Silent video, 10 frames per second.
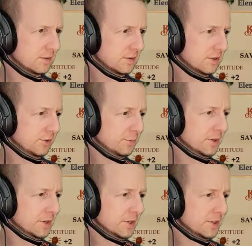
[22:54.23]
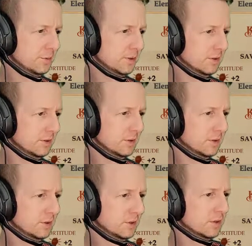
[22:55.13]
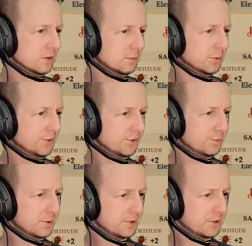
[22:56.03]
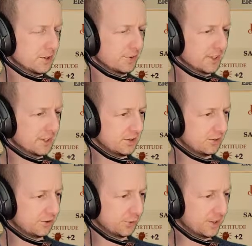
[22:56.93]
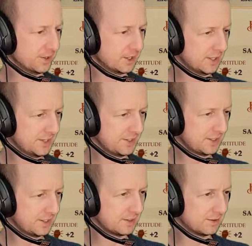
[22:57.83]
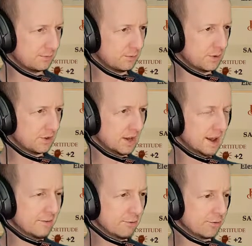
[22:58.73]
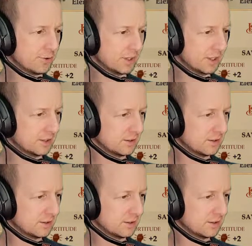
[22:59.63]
Expanded element. Composite specialization. So we can't end up with every